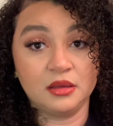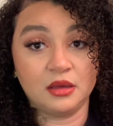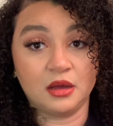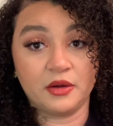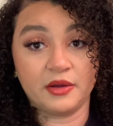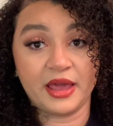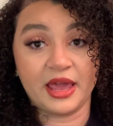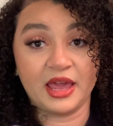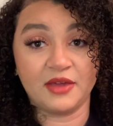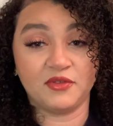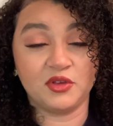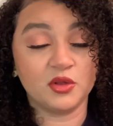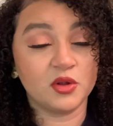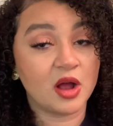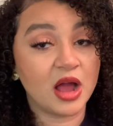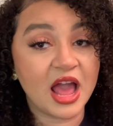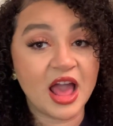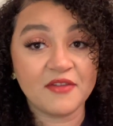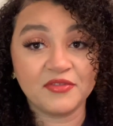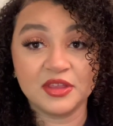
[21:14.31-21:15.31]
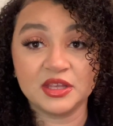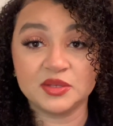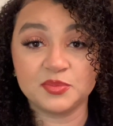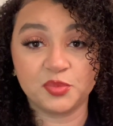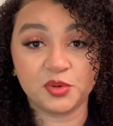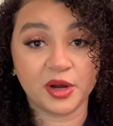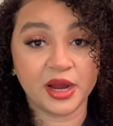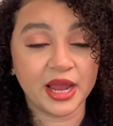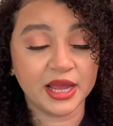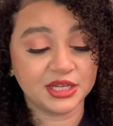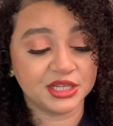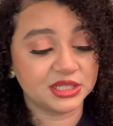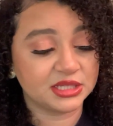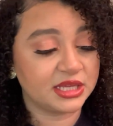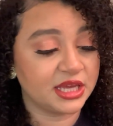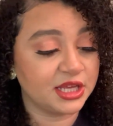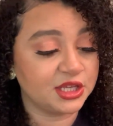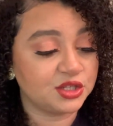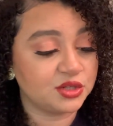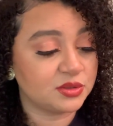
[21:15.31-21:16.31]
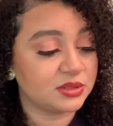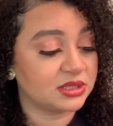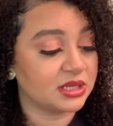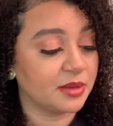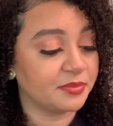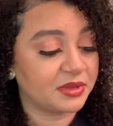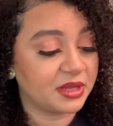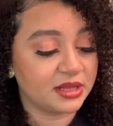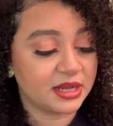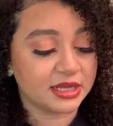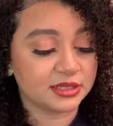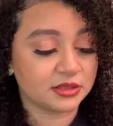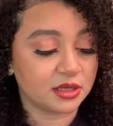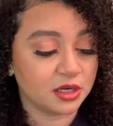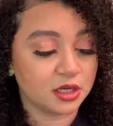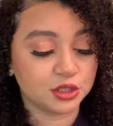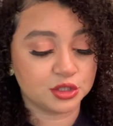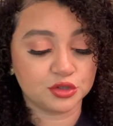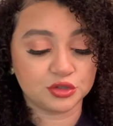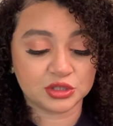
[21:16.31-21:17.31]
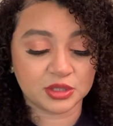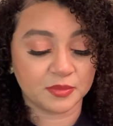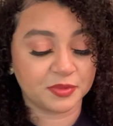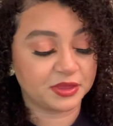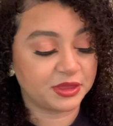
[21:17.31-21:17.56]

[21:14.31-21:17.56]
Okay, if you don't have this brand, just get you something that's gonna do some